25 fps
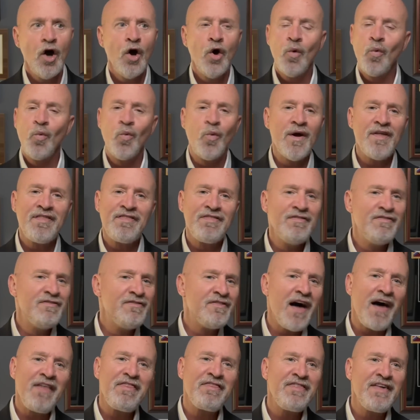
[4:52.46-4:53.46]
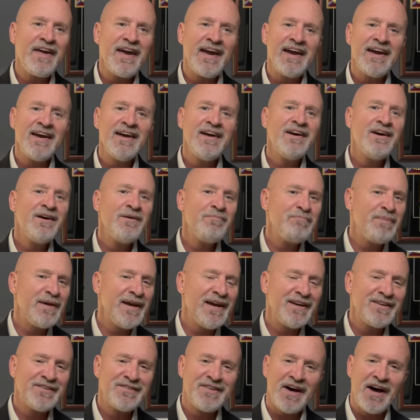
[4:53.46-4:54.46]
with nothing
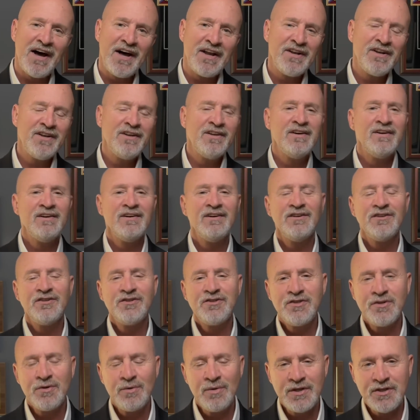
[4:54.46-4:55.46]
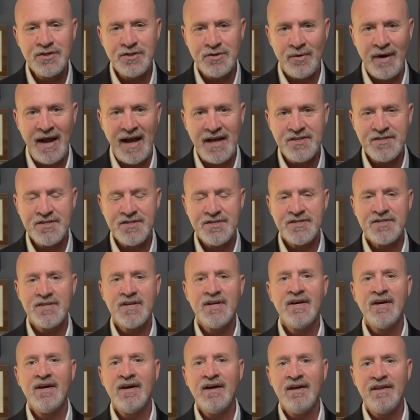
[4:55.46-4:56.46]
being done to address
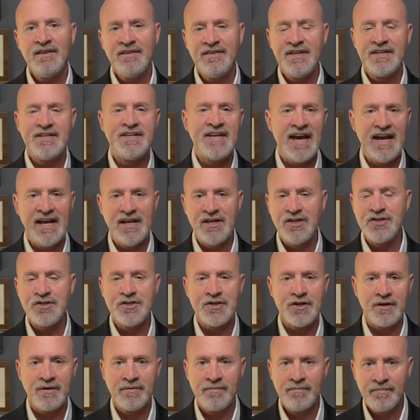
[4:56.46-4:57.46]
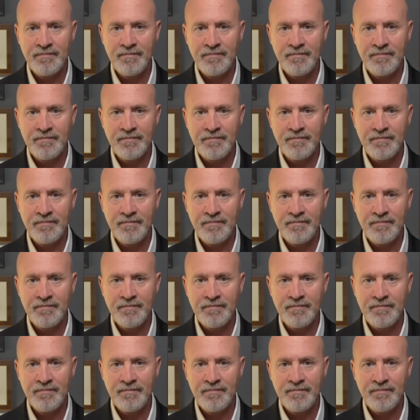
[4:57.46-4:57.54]
the danger.